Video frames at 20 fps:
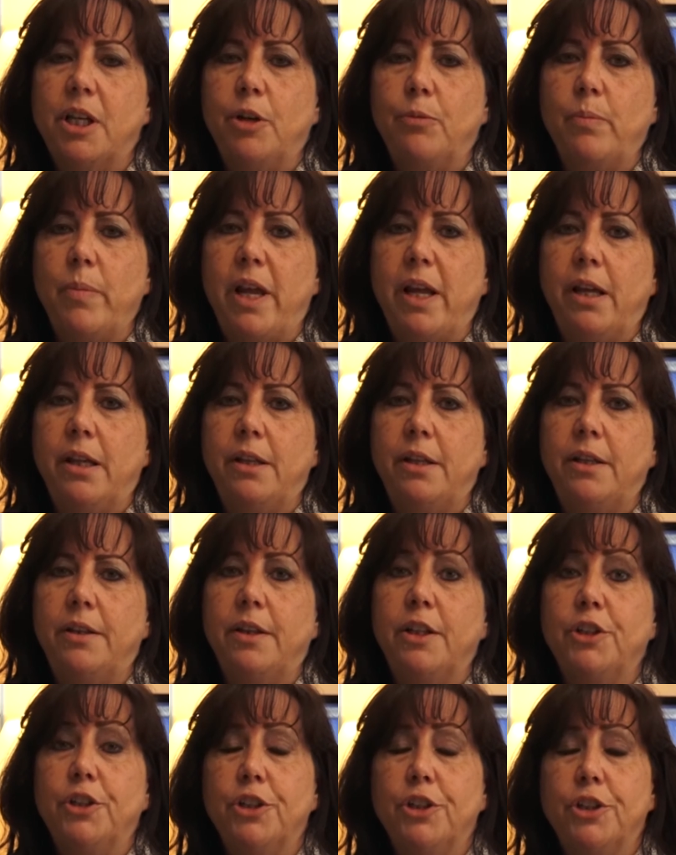and made
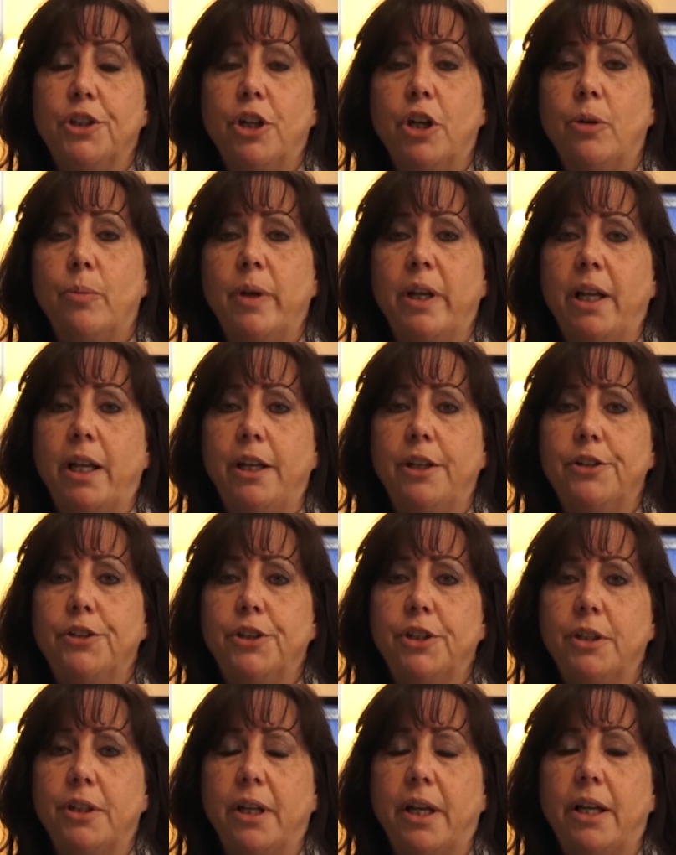the
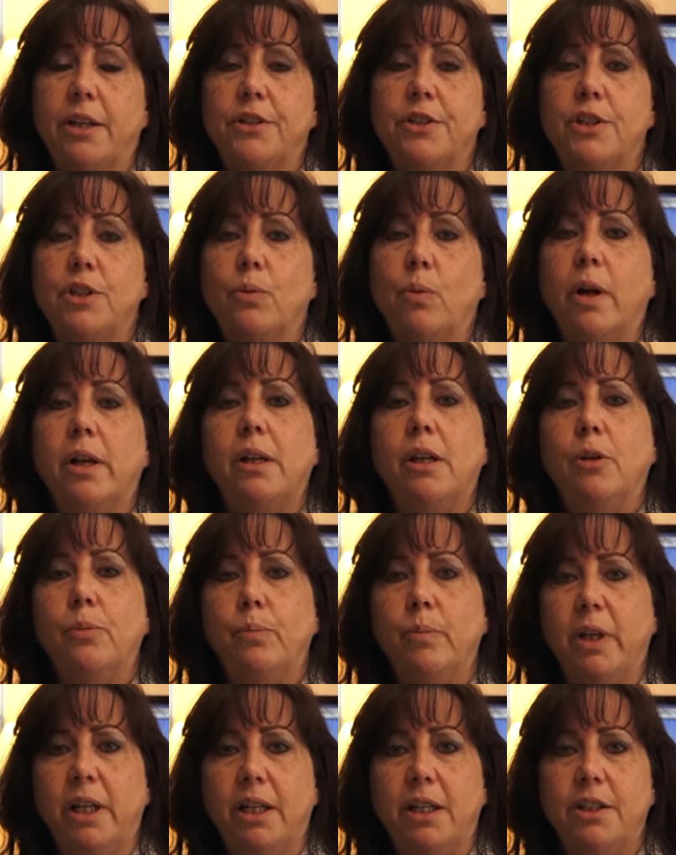determination as to what
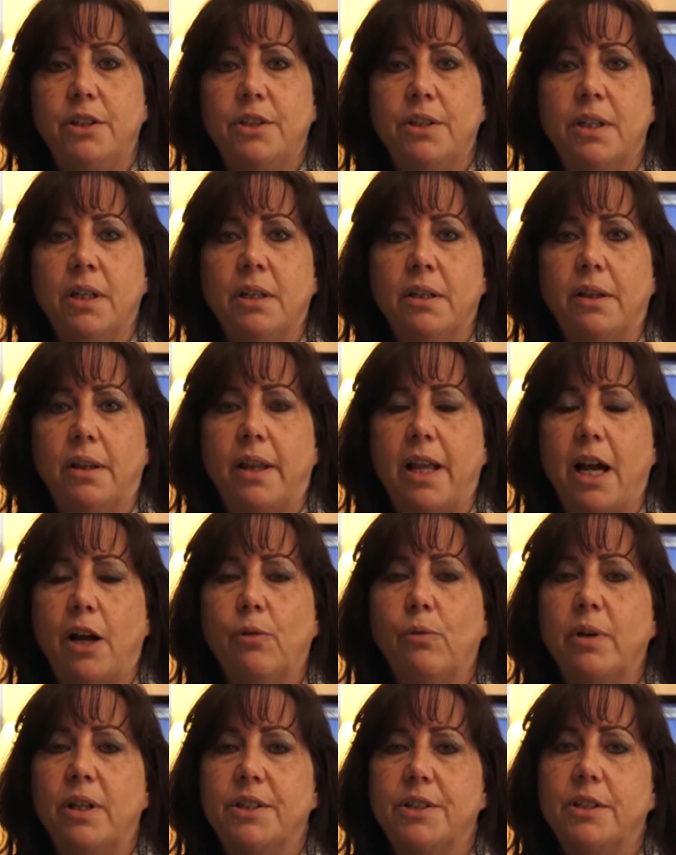committees that
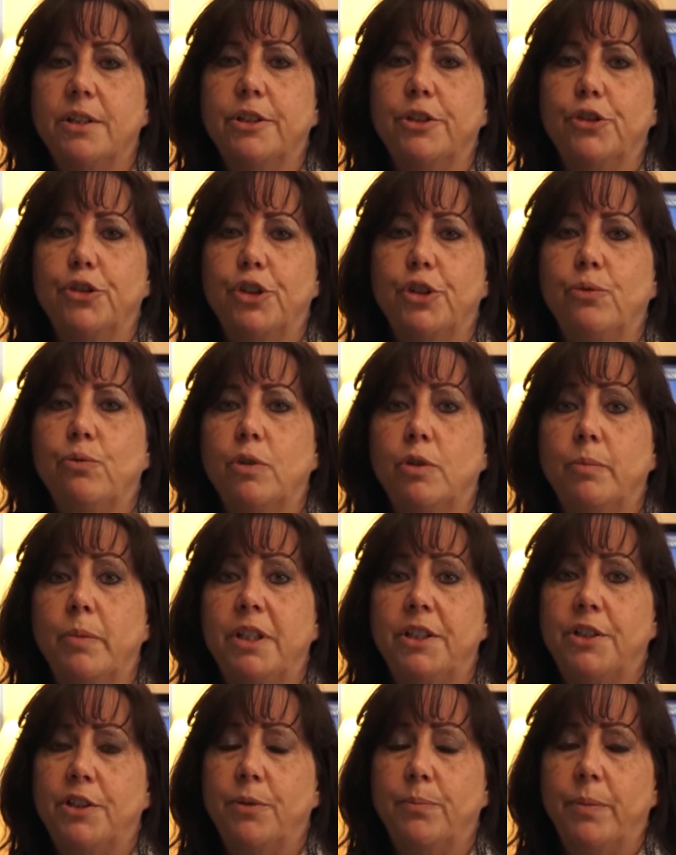resolution will be
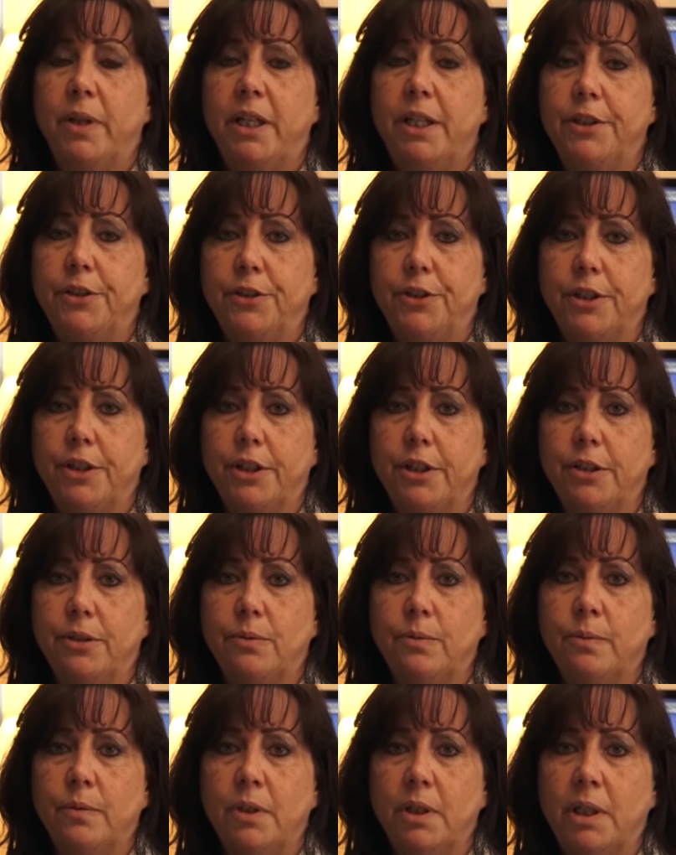submitted
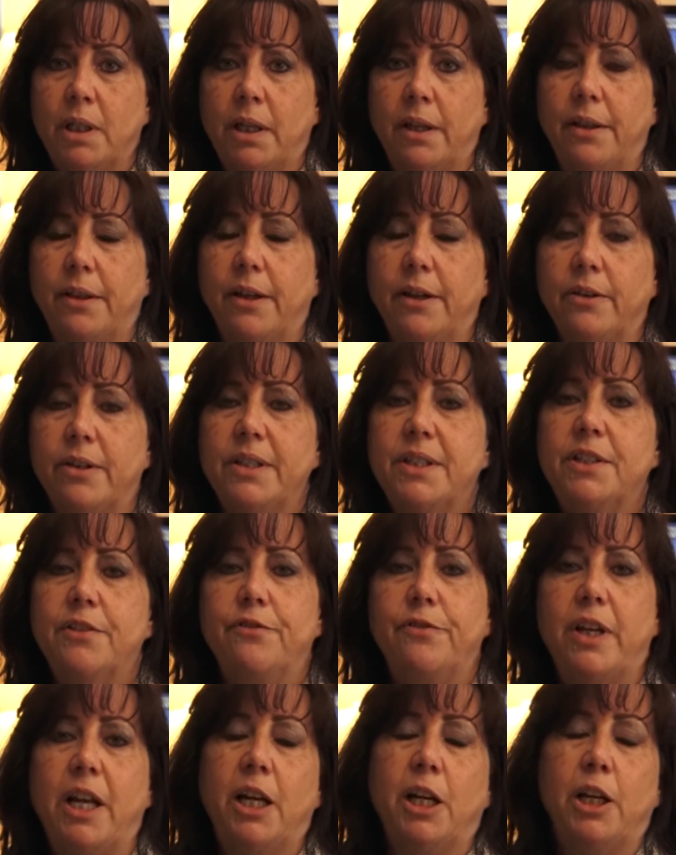to, there is a
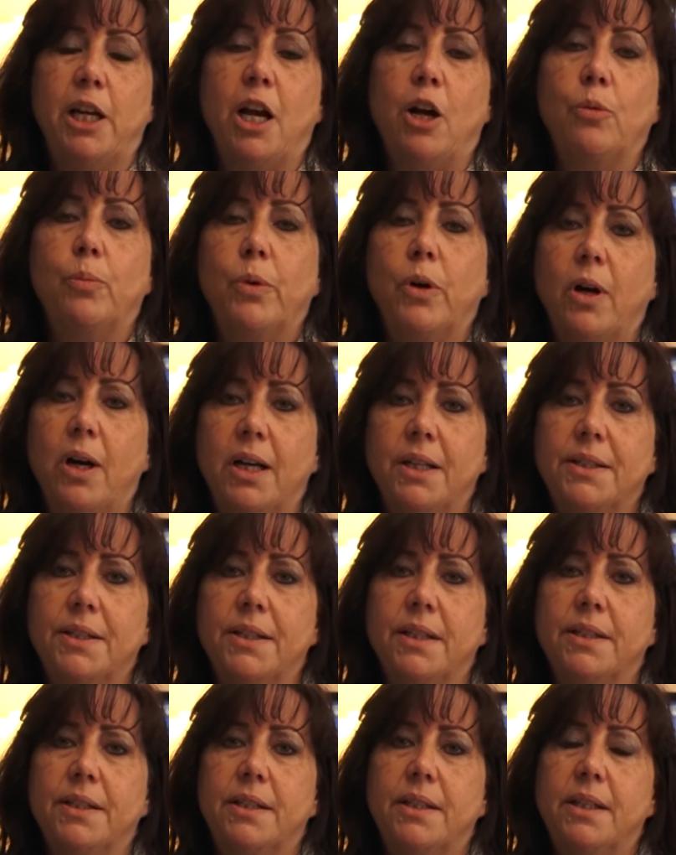vetting out
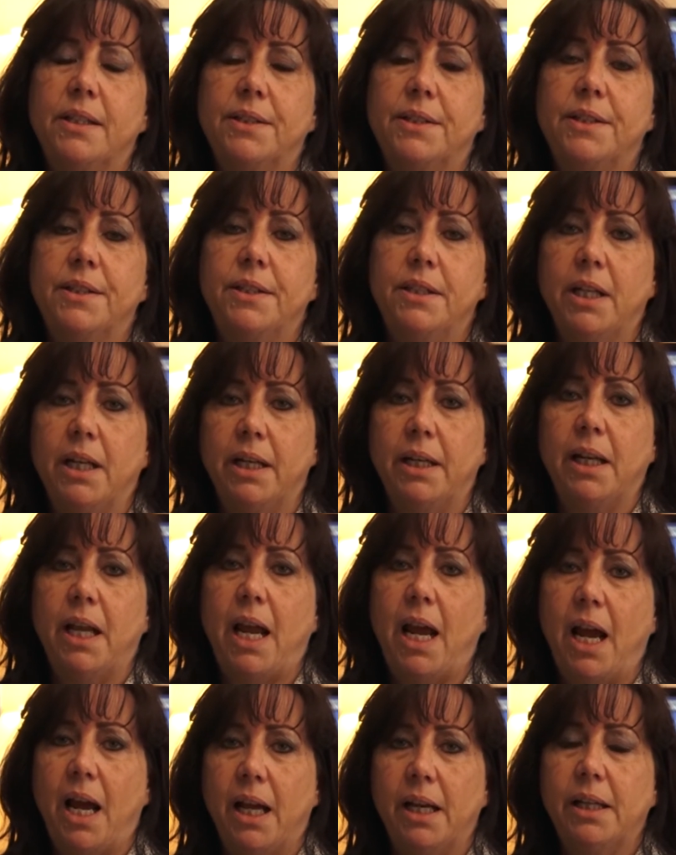process that's done
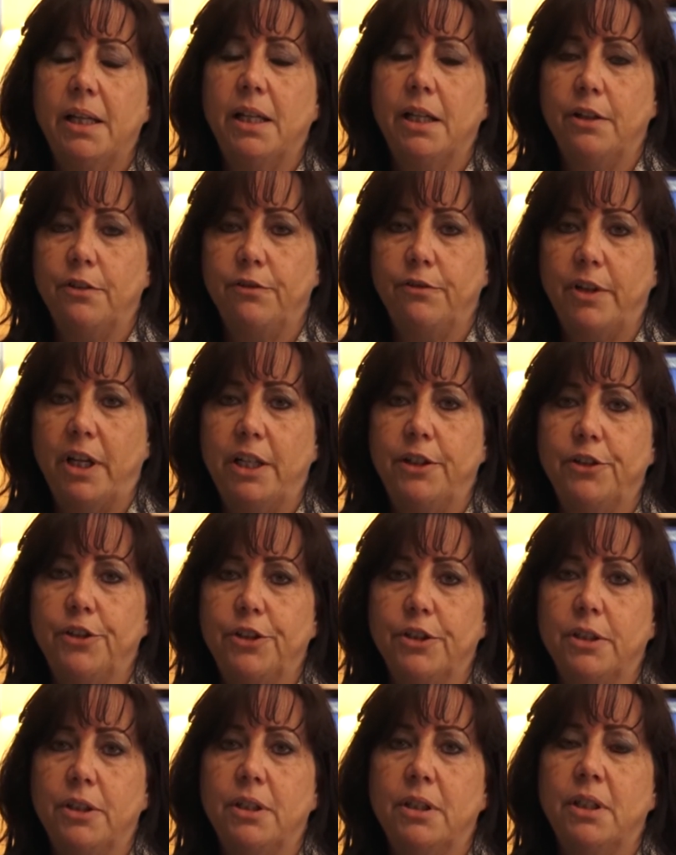at
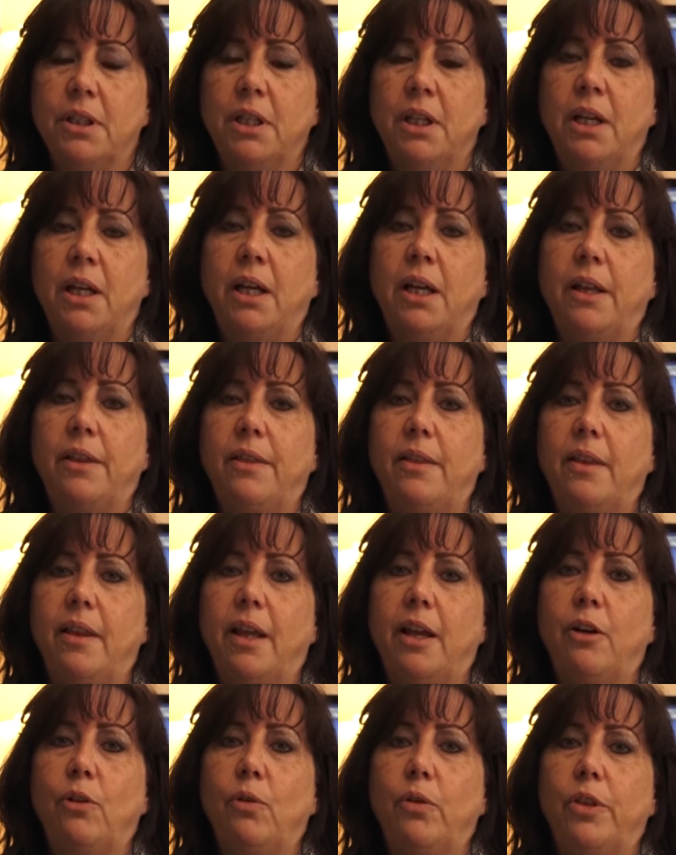convention,
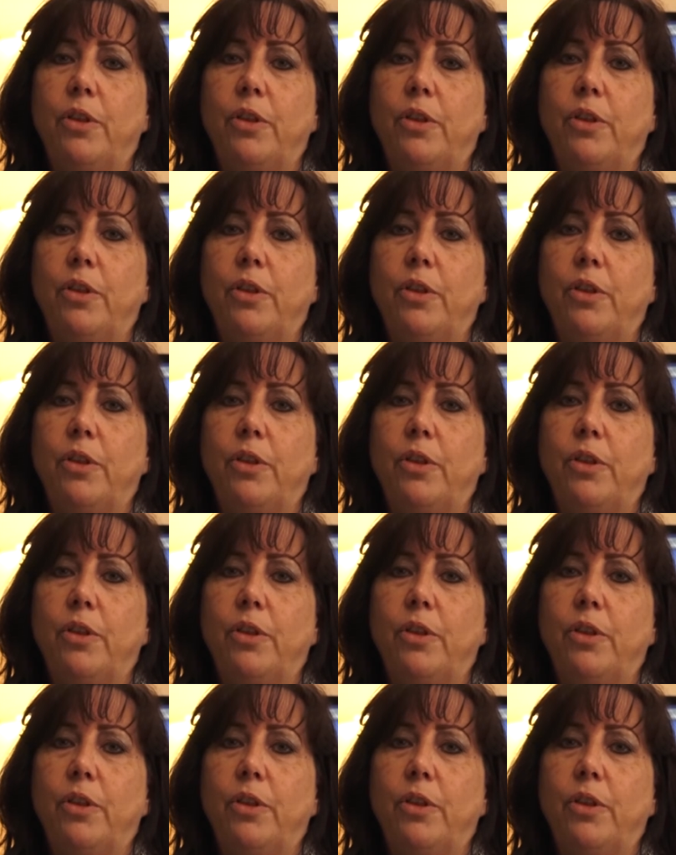then